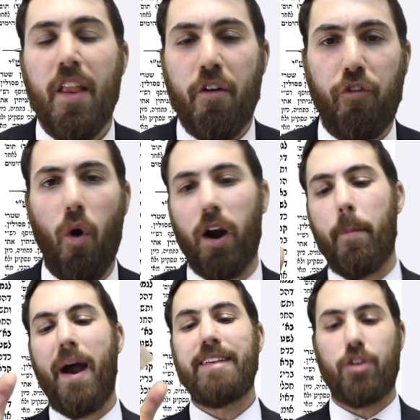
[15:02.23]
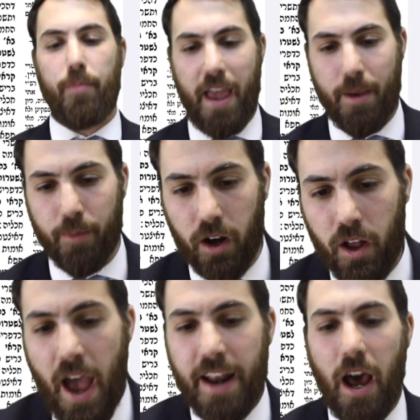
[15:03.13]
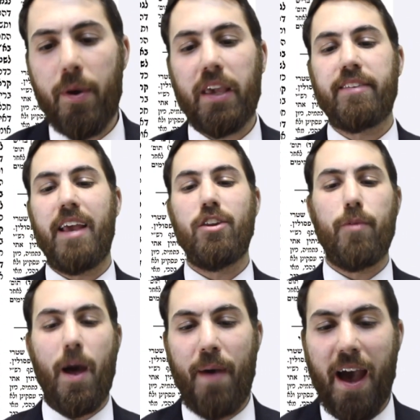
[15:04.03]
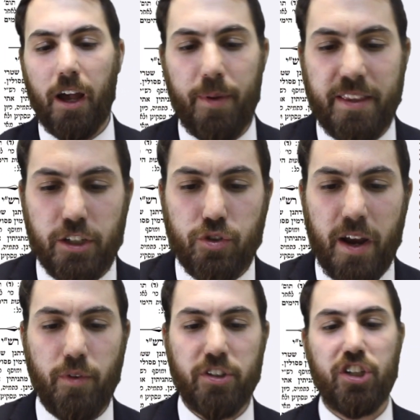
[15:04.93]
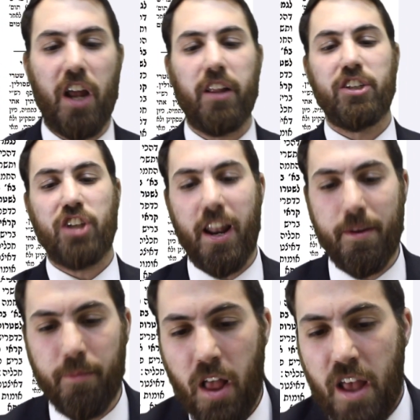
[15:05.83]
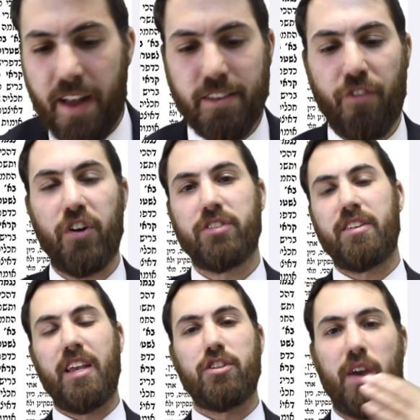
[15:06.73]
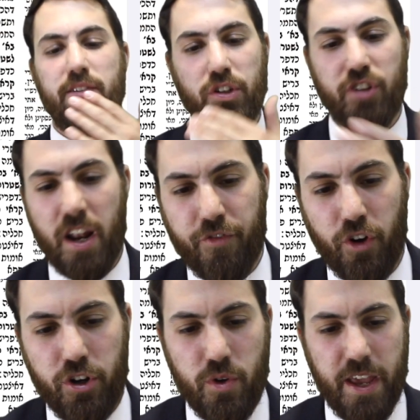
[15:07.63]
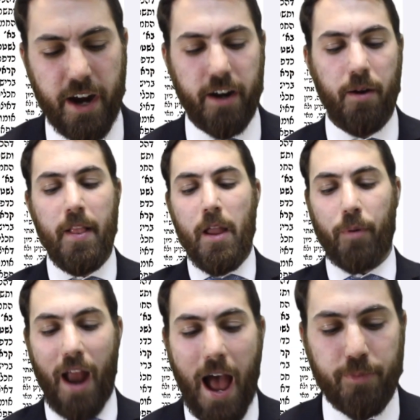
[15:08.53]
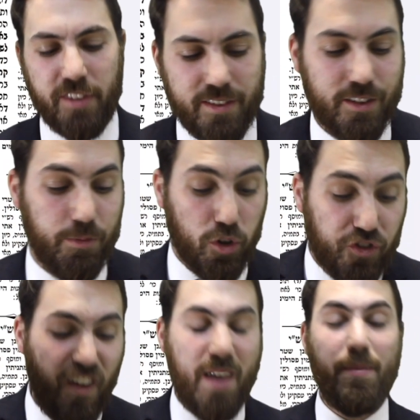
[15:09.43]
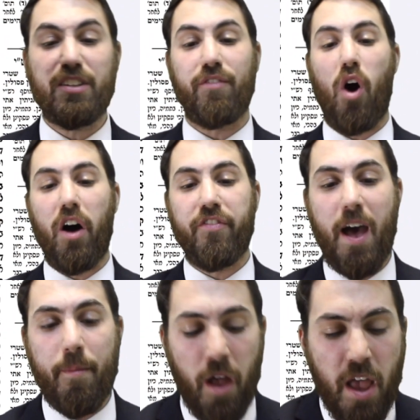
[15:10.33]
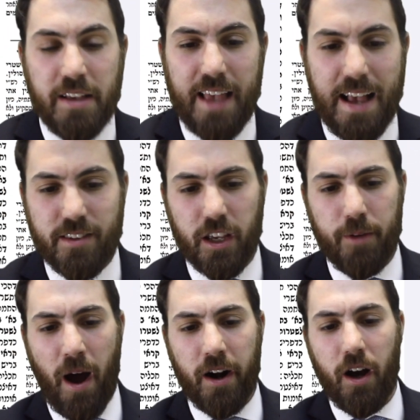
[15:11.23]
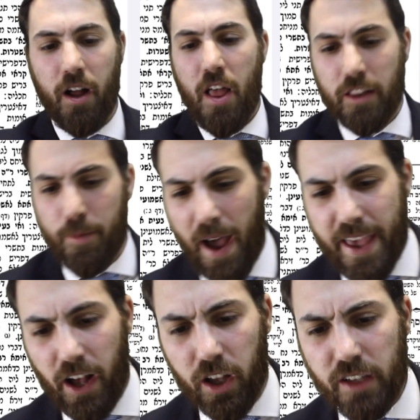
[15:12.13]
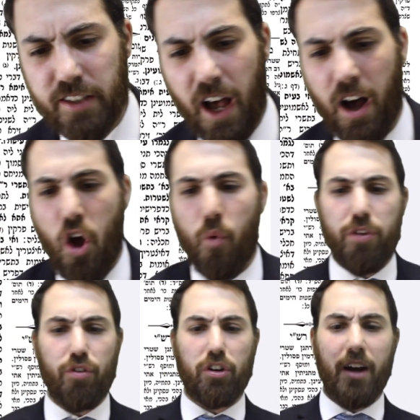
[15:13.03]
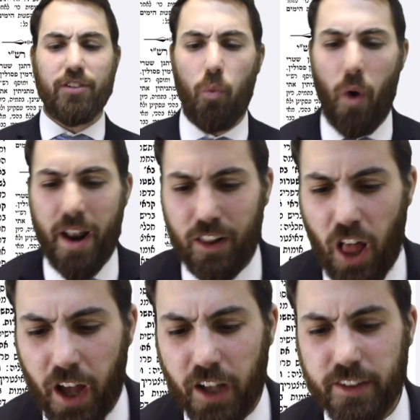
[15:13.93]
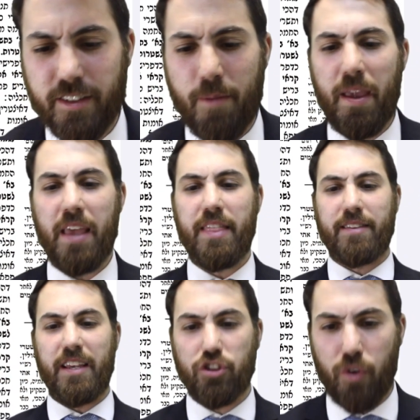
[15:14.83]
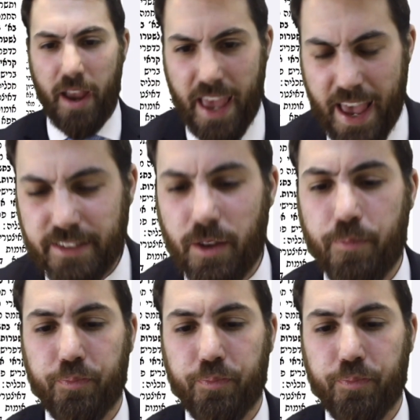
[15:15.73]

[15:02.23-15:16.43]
for Meiser Behema? And now we continue that BeEchav Tishrei is Rosh Hashanah L'Shanim, that the first of Tishrei is Rosh Hashanah for a new year. Perhaps this is the most famous of all of them, says the Gemara, Lamai Hilchasa. With regard to what halacha does it mean that Tishrei is